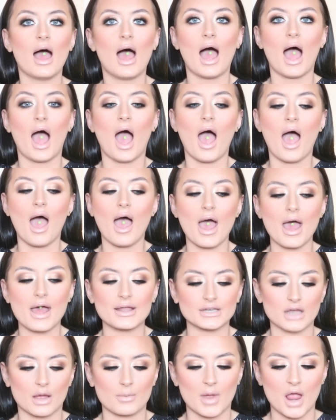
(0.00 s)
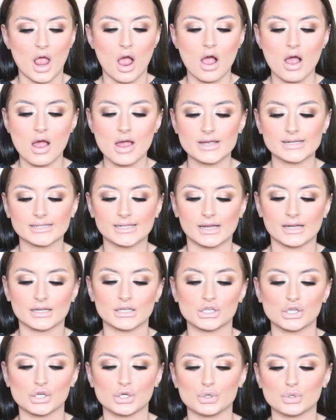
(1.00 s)
And on my eyes I
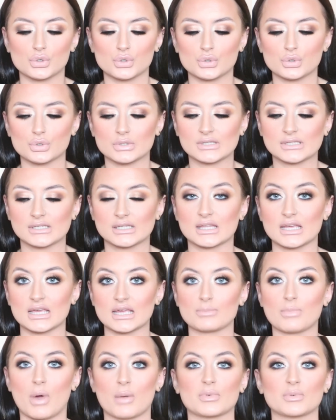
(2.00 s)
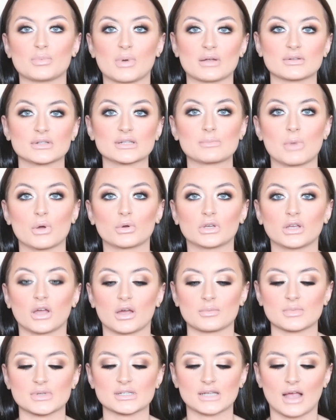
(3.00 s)
used the Bobbi Brown Smoky Eye
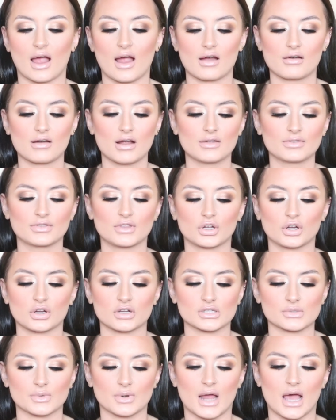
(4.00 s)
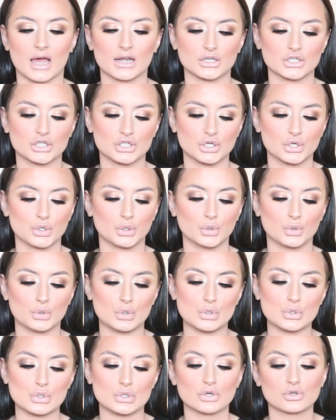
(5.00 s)
Mascara, the Girls with
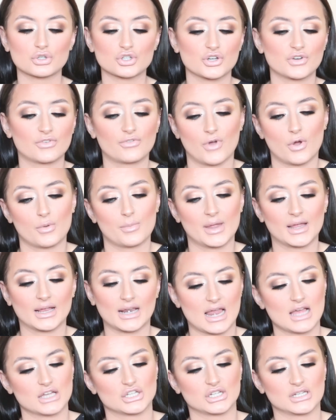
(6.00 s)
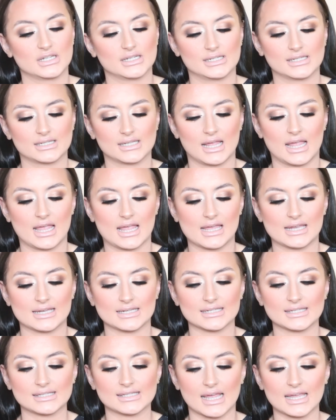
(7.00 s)
Attitude Luxury Foam Ink Lashes in
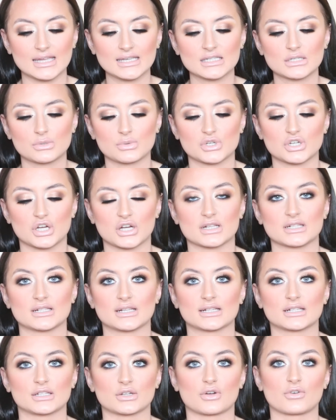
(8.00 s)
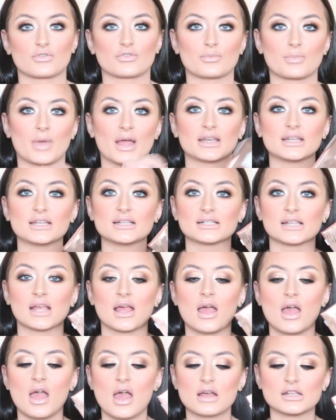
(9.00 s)
Saint, which are €6 from Pennies.
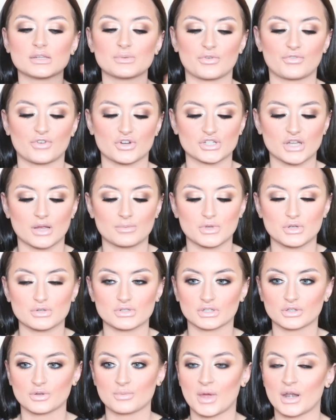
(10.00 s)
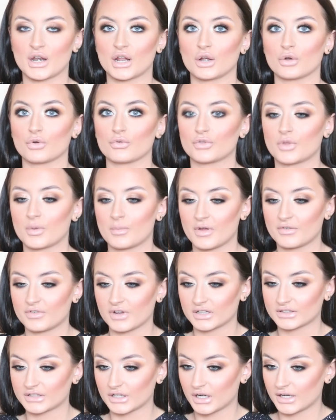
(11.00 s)
It's my first time using them and I love them. I feel
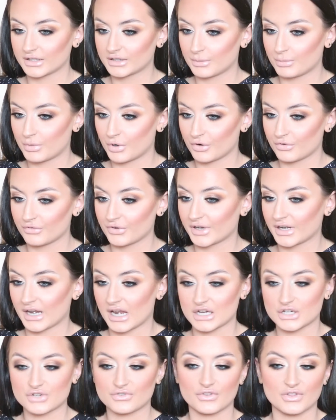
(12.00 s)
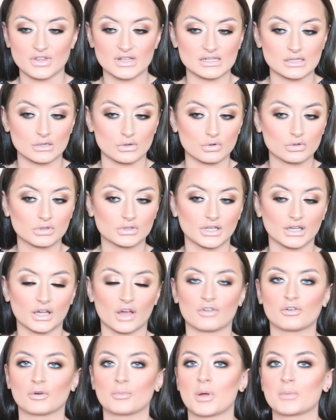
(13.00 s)
like they're like the perfect lash for this look. They kind
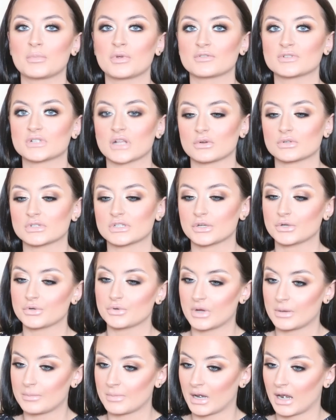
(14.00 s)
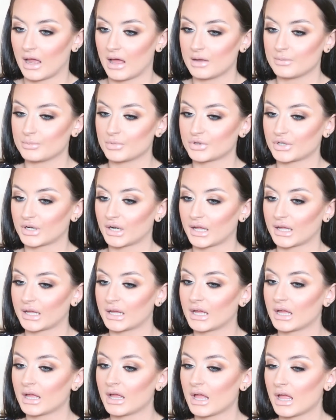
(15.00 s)
of remind me of Sosu in Milan, but they're
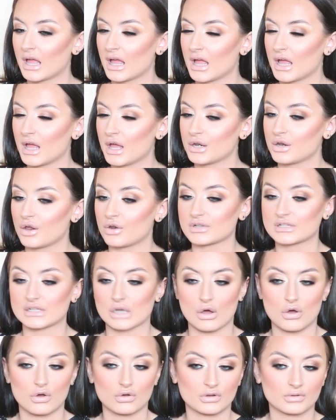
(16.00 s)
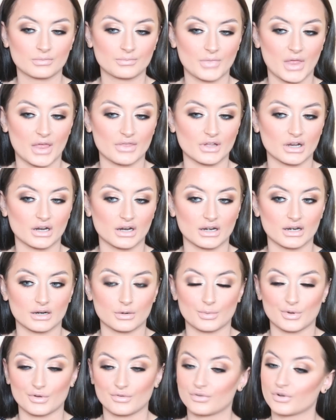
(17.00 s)
like not as long and they're a little
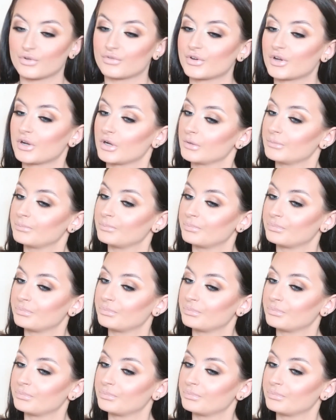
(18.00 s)
bit fluffier.